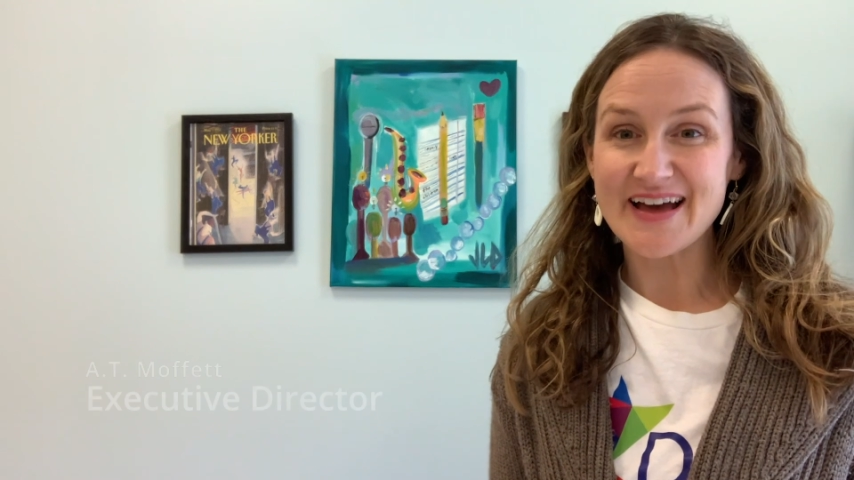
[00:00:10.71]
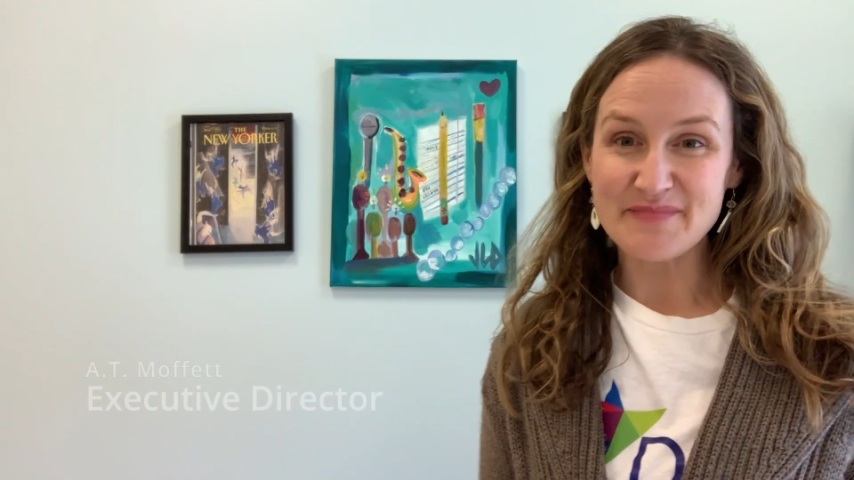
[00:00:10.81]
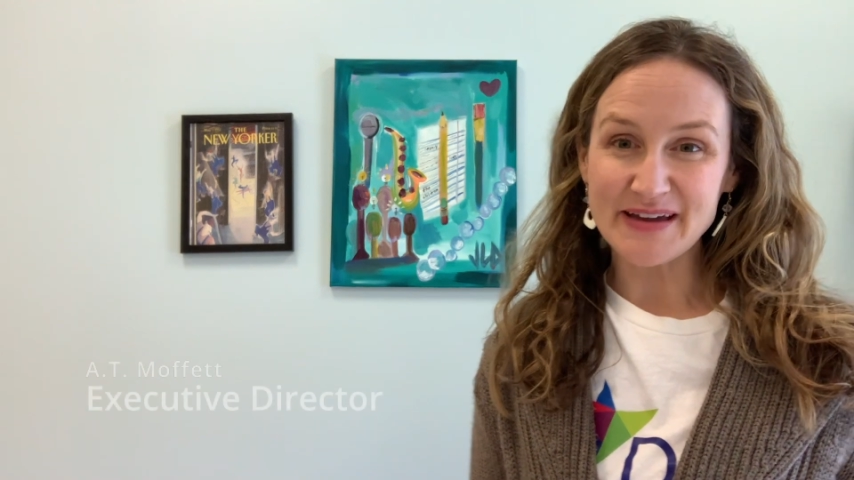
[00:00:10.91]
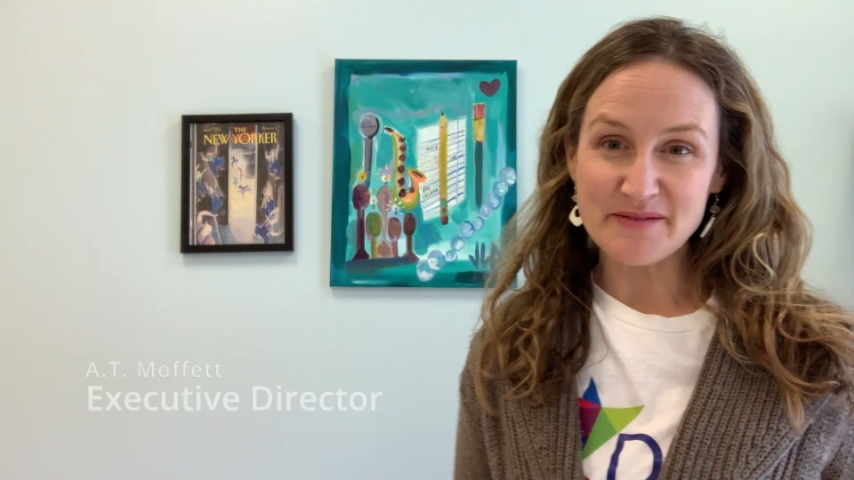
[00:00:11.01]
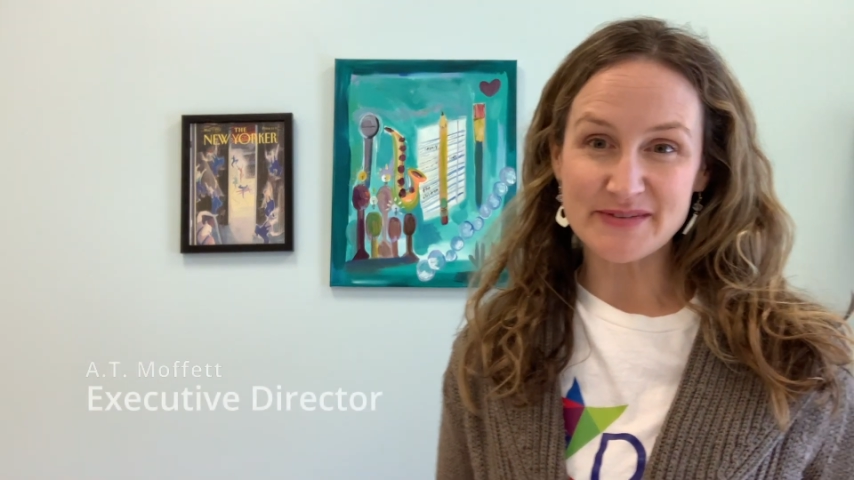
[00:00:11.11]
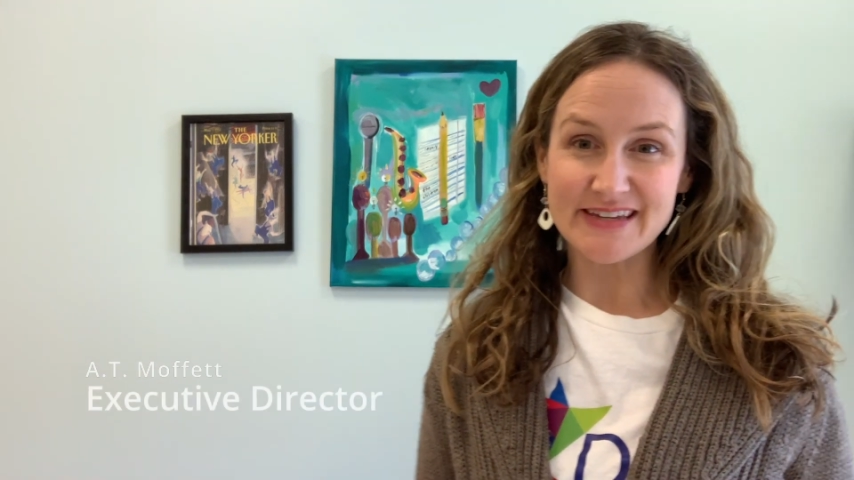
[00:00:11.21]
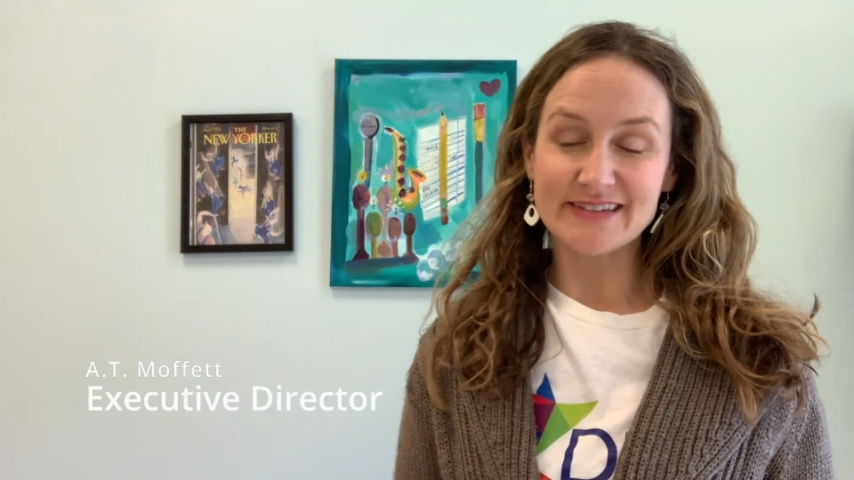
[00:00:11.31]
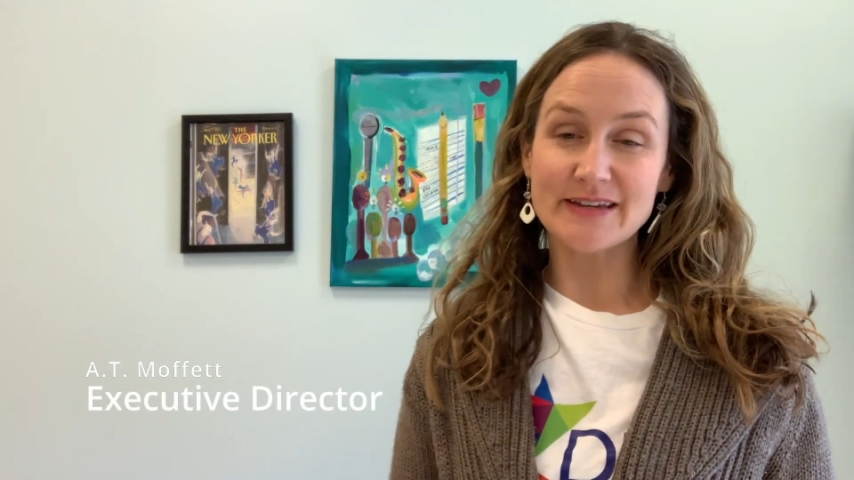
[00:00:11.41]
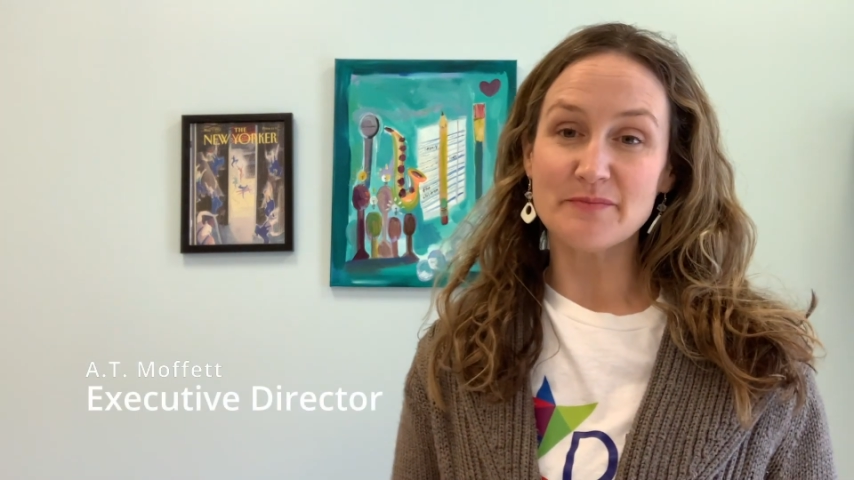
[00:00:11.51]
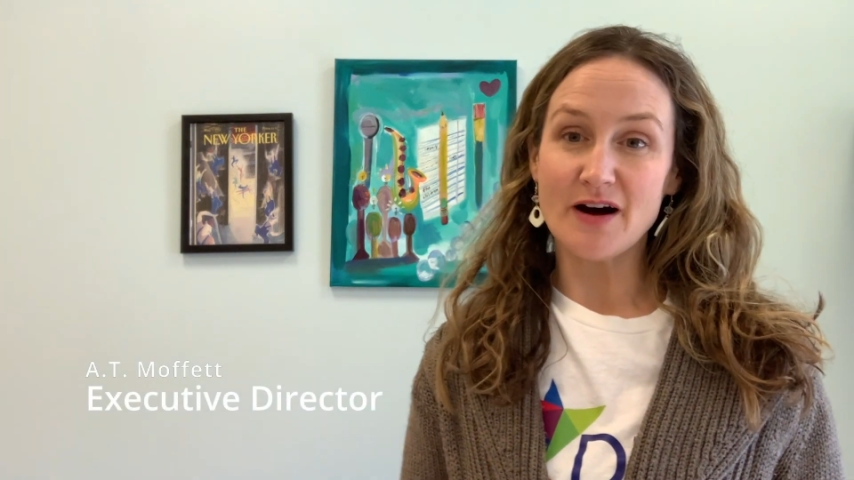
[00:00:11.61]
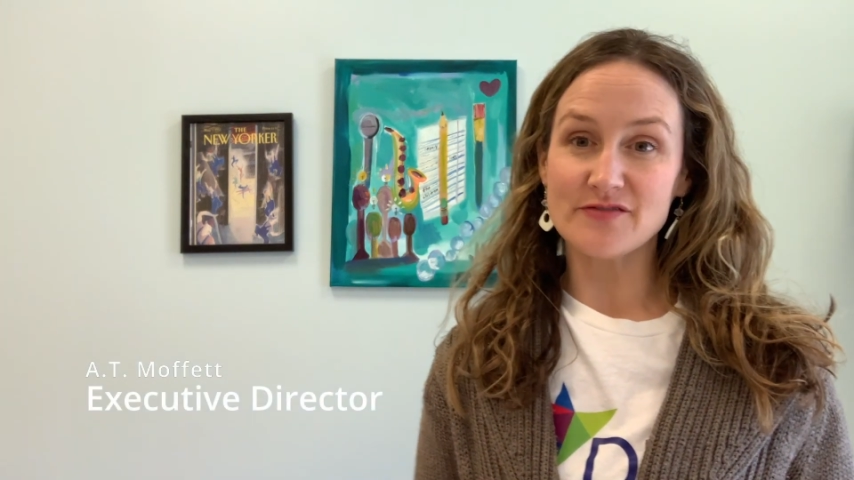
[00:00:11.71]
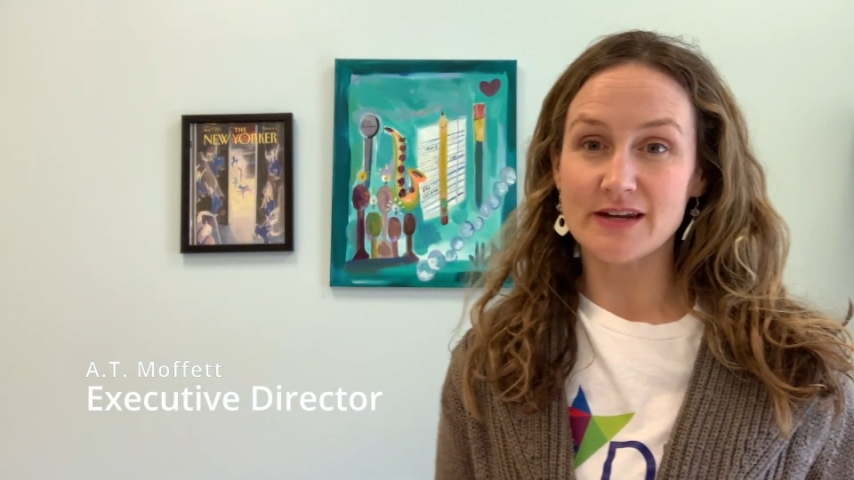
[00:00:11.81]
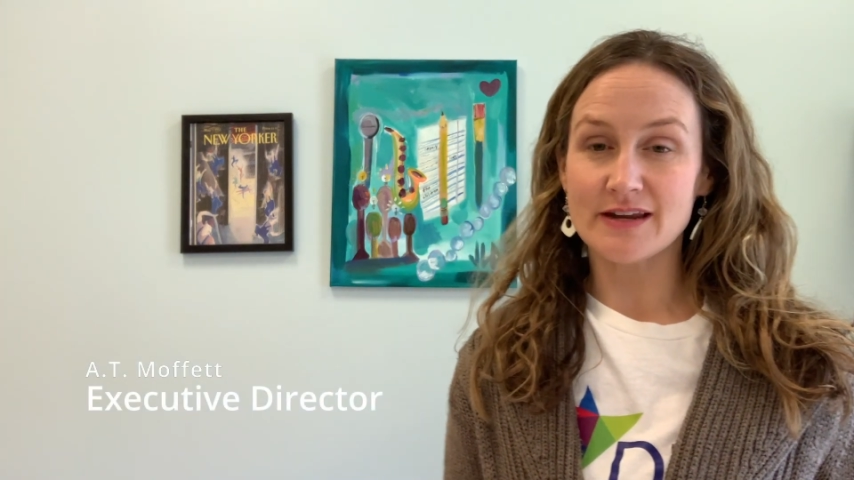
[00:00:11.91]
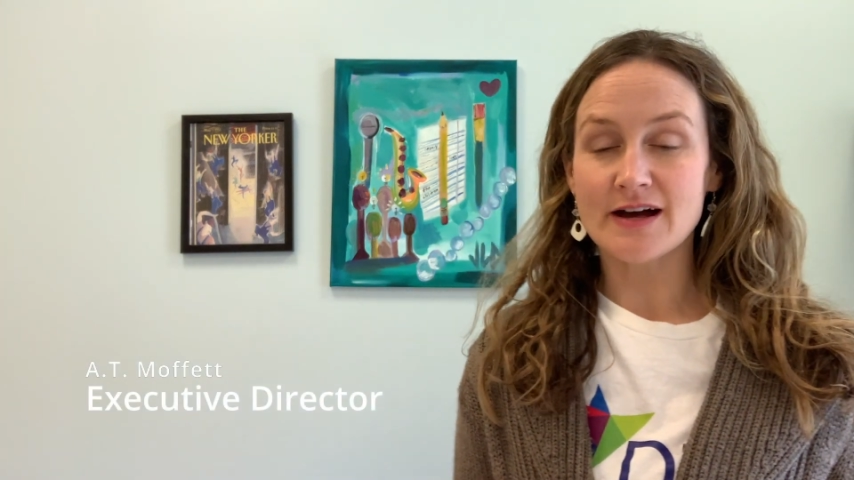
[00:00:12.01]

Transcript: my name is A.T. Moffitt.